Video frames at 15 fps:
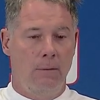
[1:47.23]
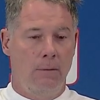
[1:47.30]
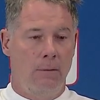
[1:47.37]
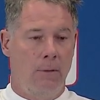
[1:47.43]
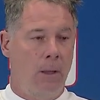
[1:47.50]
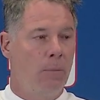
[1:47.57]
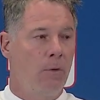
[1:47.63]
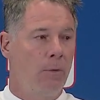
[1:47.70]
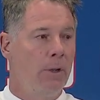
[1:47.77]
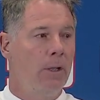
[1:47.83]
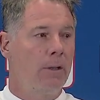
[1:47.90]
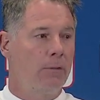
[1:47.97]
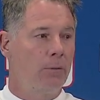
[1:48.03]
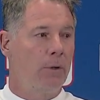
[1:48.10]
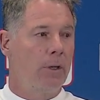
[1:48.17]
a
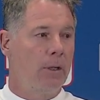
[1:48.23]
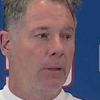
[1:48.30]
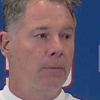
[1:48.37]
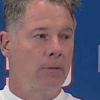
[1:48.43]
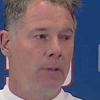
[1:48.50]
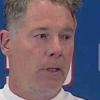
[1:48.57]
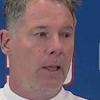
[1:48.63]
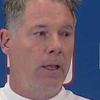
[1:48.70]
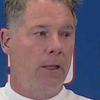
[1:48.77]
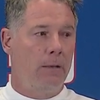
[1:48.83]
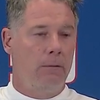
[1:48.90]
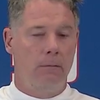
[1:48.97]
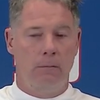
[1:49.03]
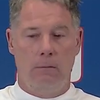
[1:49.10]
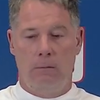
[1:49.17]
realist when it comes to that.
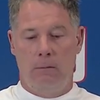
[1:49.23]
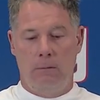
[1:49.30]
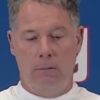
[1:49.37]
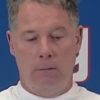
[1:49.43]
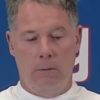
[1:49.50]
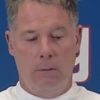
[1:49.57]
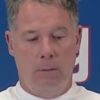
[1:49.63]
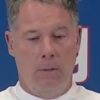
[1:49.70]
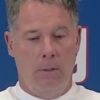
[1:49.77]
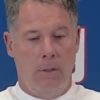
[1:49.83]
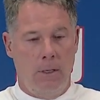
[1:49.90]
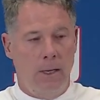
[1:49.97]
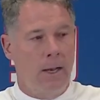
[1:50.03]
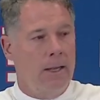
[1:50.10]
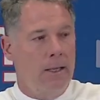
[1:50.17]

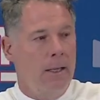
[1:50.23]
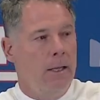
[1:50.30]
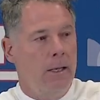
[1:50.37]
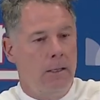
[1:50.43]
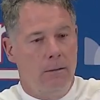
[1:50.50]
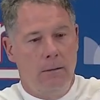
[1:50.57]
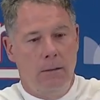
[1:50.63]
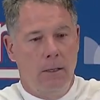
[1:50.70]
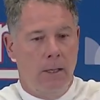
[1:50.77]
And I get it.